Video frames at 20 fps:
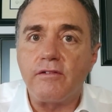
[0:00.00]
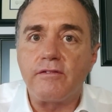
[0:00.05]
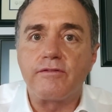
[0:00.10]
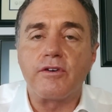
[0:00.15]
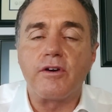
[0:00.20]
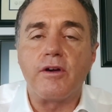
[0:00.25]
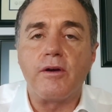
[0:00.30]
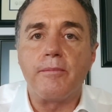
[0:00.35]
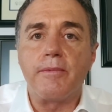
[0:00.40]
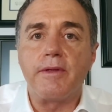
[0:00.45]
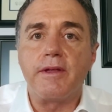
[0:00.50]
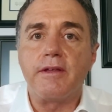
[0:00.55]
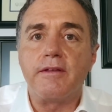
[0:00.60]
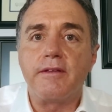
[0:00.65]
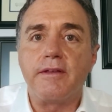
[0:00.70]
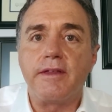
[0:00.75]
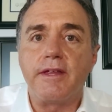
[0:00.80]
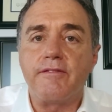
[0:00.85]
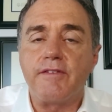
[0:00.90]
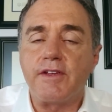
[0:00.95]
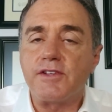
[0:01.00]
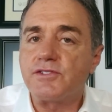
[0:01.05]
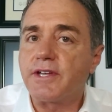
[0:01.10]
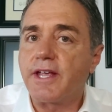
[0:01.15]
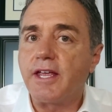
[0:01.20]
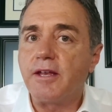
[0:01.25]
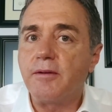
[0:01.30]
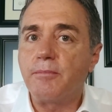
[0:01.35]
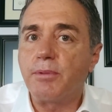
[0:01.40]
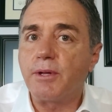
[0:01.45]
from the
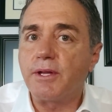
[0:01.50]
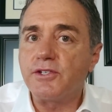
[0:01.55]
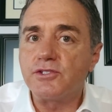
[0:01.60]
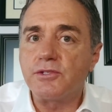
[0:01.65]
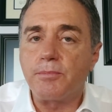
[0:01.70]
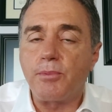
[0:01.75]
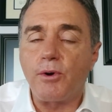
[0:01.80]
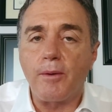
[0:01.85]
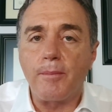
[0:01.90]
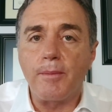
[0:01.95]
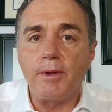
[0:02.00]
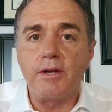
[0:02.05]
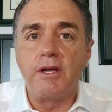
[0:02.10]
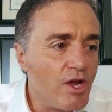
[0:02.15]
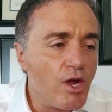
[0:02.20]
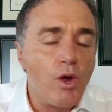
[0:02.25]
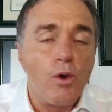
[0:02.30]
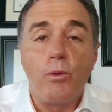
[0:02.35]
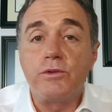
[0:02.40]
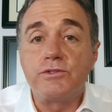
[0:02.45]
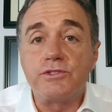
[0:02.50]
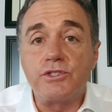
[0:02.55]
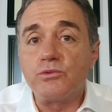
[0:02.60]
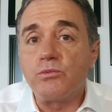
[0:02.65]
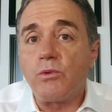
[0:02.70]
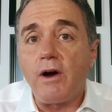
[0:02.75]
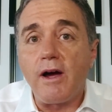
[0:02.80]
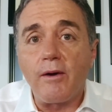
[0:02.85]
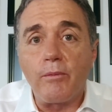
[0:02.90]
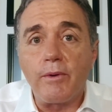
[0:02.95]
investigating police department, which is
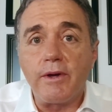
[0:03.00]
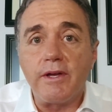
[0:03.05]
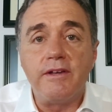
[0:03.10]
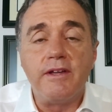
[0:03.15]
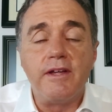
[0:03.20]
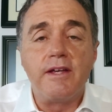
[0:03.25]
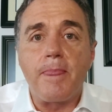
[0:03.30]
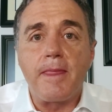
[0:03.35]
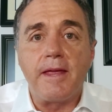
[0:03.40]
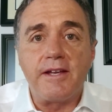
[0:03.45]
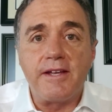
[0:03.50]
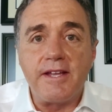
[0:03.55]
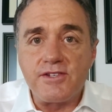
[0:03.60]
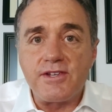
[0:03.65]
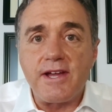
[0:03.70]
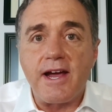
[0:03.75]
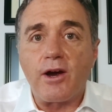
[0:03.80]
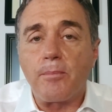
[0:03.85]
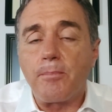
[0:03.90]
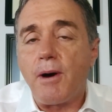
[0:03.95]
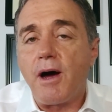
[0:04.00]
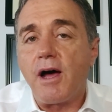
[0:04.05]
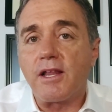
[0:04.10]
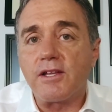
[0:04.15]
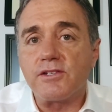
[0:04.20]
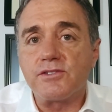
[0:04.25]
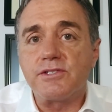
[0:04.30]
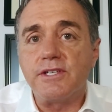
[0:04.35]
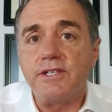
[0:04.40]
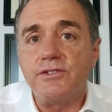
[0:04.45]
why it is our
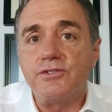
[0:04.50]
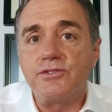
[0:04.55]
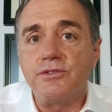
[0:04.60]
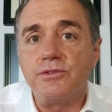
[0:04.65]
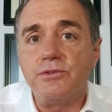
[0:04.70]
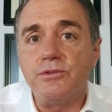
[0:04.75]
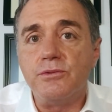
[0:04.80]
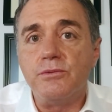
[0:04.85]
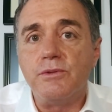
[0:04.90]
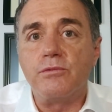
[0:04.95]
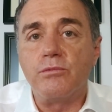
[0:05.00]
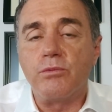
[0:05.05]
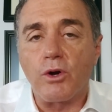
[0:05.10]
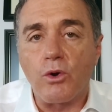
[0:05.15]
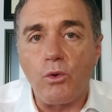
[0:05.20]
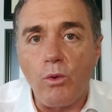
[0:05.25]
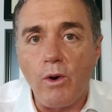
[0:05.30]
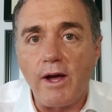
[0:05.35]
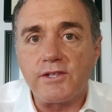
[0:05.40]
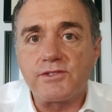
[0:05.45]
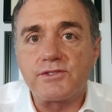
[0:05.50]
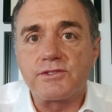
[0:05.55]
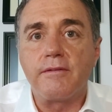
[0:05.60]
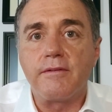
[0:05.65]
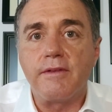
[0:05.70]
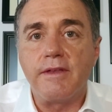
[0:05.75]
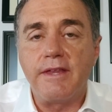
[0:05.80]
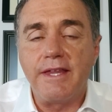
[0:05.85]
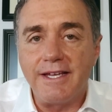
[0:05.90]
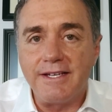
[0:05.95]
policy to request
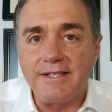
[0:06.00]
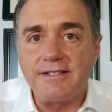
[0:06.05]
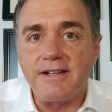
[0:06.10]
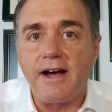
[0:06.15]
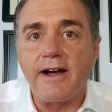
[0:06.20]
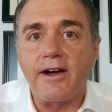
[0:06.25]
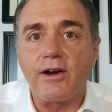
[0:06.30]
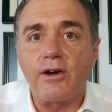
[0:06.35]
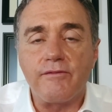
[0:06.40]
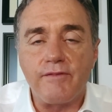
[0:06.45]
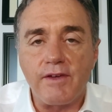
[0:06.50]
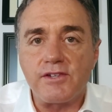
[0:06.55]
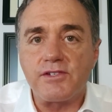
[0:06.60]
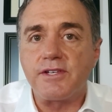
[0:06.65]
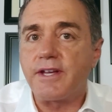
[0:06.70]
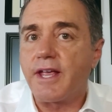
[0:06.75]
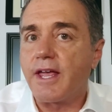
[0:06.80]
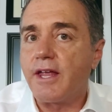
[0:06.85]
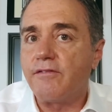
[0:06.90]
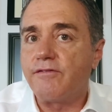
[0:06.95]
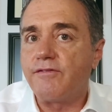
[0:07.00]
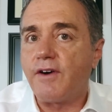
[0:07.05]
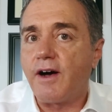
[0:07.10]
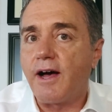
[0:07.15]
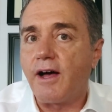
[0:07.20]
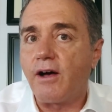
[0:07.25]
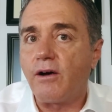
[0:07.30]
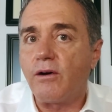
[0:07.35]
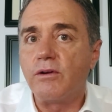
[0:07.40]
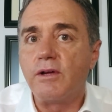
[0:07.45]
the entire investigative
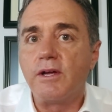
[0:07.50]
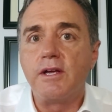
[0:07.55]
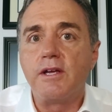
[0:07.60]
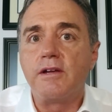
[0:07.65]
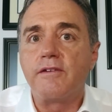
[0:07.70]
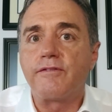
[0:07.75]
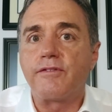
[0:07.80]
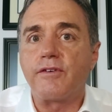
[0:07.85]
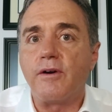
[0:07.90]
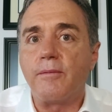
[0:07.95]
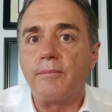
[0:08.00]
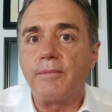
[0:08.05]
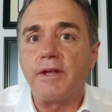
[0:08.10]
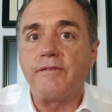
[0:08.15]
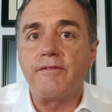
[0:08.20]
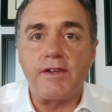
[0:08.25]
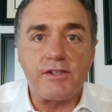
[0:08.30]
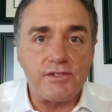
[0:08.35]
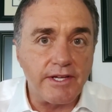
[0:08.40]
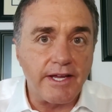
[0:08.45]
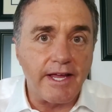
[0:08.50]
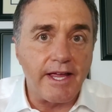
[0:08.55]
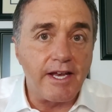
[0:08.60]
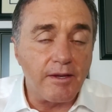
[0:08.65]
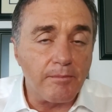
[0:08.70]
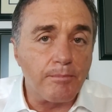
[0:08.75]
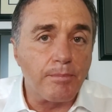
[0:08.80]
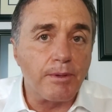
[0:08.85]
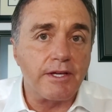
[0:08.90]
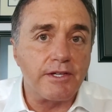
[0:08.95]
file from the
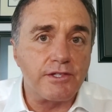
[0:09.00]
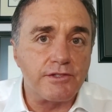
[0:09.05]
investigating police